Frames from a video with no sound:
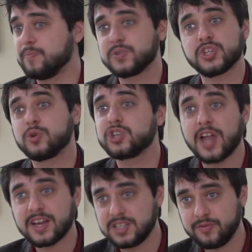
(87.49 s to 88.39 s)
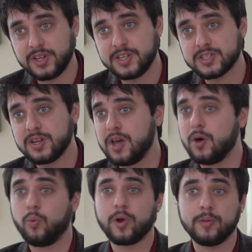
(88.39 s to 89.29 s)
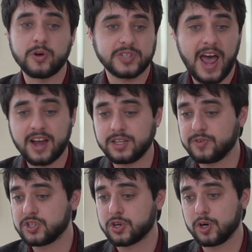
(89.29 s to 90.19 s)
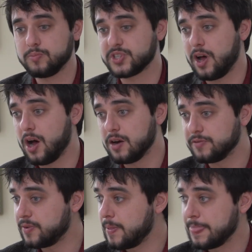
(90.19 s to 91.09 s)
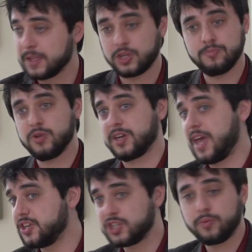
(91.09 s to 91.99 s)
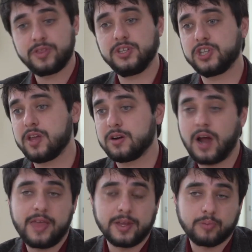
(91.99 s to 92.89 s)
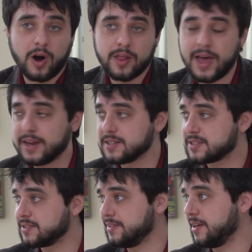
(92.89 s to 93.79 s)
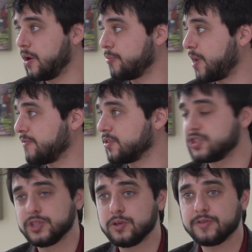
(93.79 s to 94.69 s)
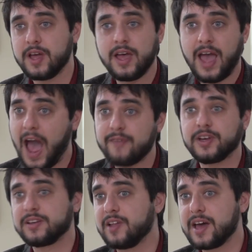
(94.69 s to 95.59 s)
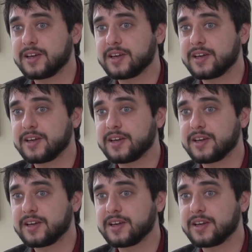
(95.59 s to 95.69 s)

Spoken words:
social activities, one of the most active in terms of communication with each other. I think part of that is, by virtue of having